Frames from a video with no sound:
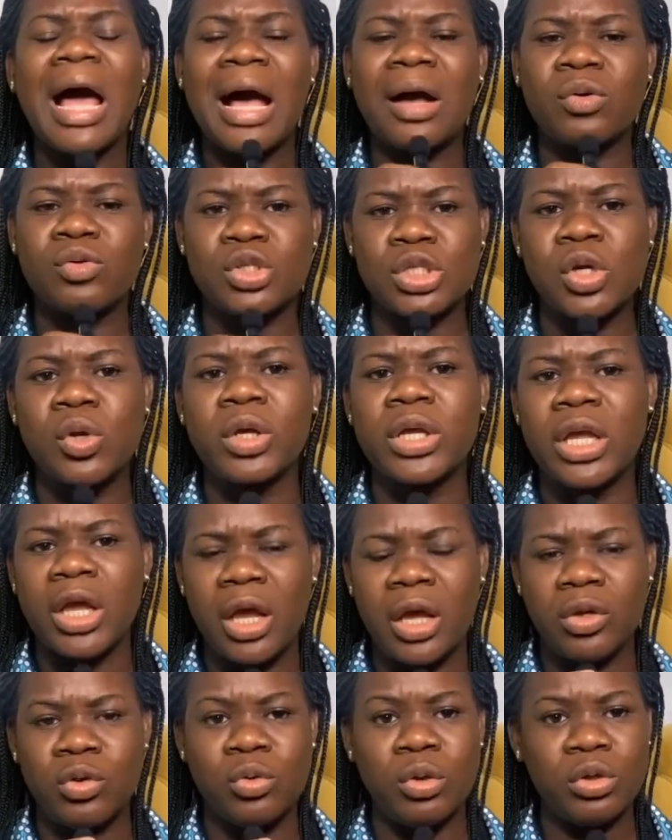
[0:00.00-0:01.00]
I could say,
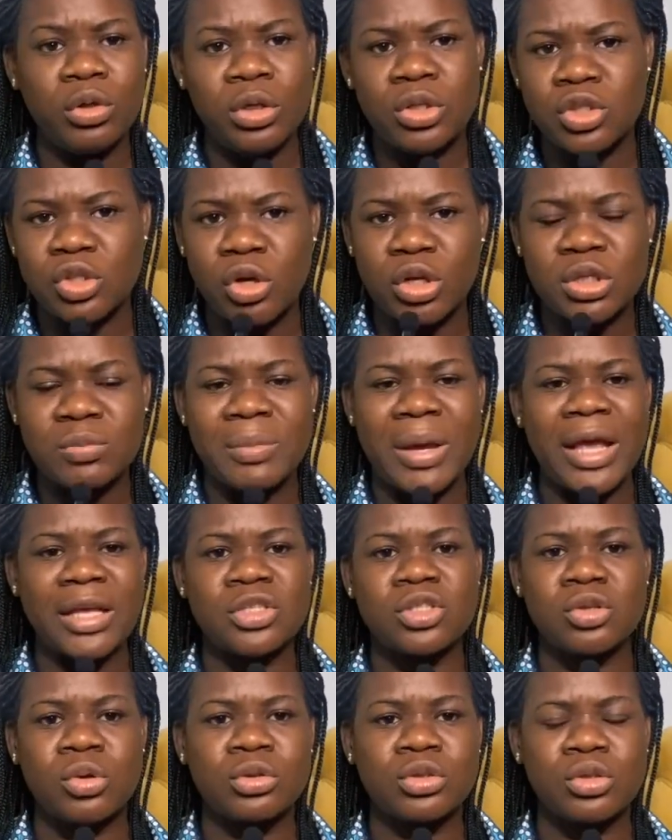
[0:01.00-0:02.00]
okay, you insult me, I
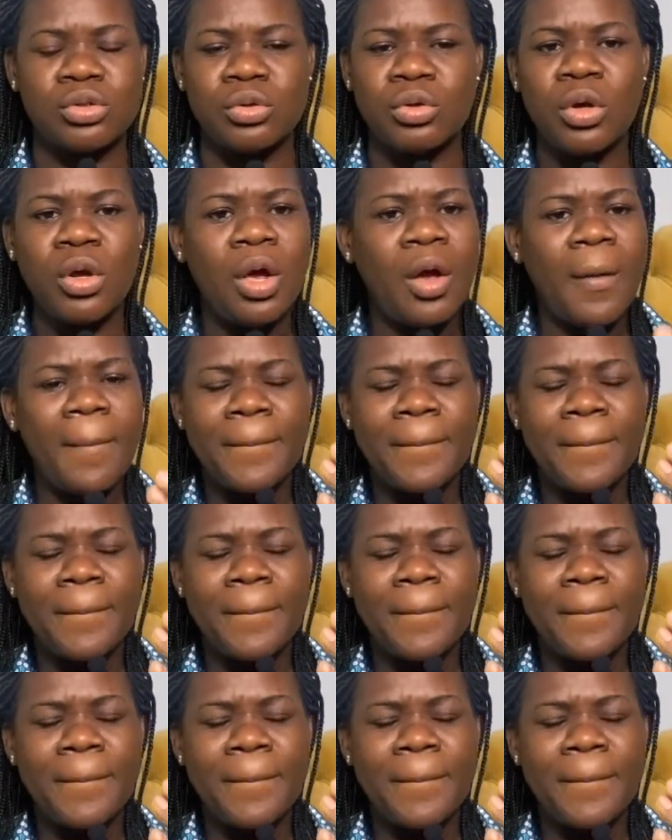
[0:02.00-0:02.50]
insult you.